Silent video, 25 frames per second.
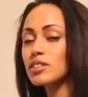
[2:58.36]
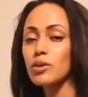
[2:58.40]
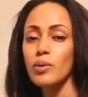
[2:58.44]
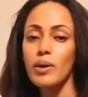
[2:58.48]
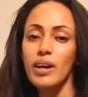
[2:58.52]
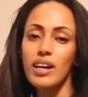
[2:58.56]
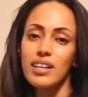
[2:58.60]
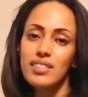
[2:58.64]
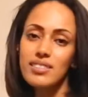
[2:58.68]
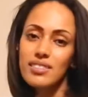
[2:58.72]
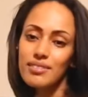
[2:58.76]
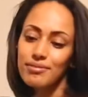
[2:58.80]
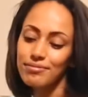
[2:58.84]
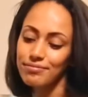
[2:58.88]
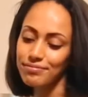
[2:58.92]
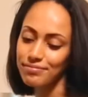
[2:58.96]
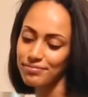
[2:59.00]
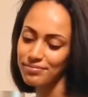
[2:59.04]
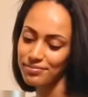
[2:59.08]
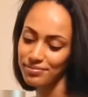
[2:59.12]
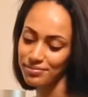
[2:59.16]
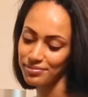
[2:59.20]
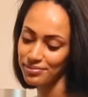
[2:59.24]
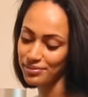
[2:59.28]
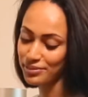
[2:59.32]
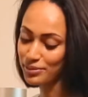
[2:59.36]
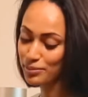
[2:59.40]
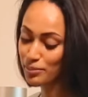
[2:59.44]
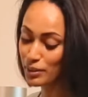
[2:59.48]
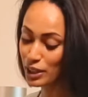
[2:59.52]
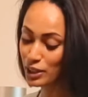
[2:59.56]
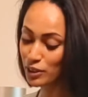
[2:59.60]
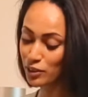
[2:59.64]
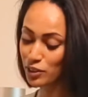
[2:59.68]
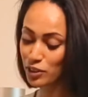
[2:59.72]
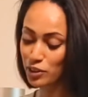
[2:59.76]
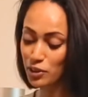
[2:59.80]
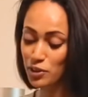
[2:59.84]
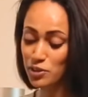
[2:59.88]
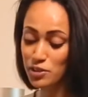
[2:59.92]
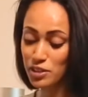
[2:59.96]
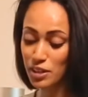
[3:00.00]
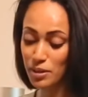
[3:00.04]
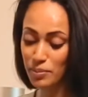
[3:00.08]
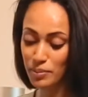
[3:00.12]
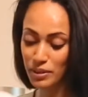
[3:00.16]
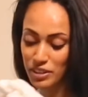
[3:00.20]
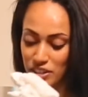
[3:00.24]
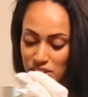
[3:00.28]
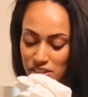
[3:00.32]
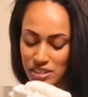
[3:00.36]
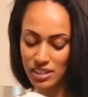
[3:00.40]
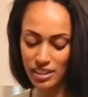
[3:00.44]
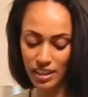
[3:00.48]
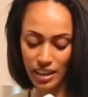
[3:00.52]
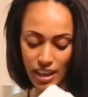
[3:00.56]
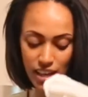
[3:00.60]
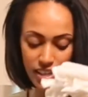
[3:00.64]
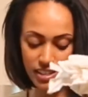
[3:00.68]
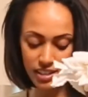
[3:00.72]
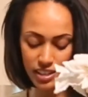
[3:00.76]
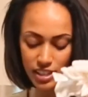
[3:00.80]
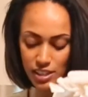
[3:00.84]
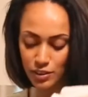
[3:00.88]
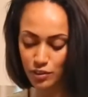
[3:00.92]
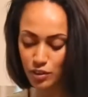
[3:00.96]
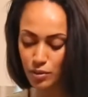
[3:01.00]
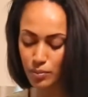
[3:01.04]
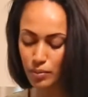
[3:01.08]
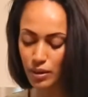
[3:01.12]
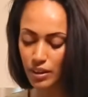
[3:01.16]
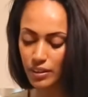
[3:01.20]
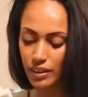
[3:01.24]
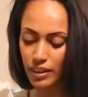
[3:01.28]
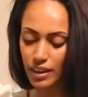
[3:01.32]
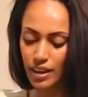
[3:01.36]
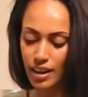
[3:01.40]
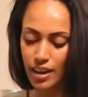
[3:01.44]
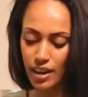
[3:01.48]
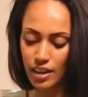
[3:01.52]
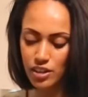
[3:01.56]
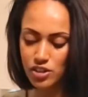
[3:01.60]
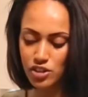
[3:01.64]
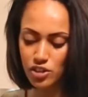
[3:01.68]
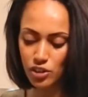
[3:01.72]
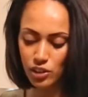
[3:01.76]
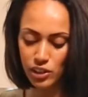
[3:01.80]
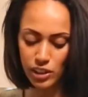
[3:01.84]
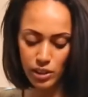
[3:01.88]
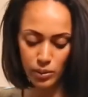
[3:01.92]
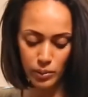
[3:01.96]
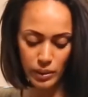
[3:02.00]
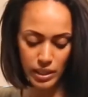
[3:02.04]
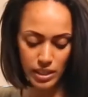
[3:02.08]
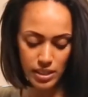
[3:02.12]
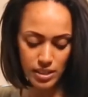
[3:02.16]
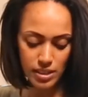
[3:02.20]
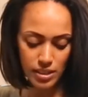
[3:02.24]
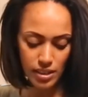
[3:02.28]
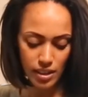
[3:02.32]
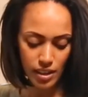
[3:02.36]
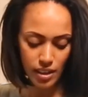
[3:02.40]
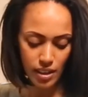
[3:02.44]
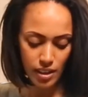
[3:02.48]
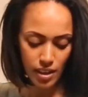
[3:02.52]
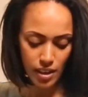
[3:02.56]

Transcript: squares. Might not use it, but just in case. These are from Mother Care and John Lewis.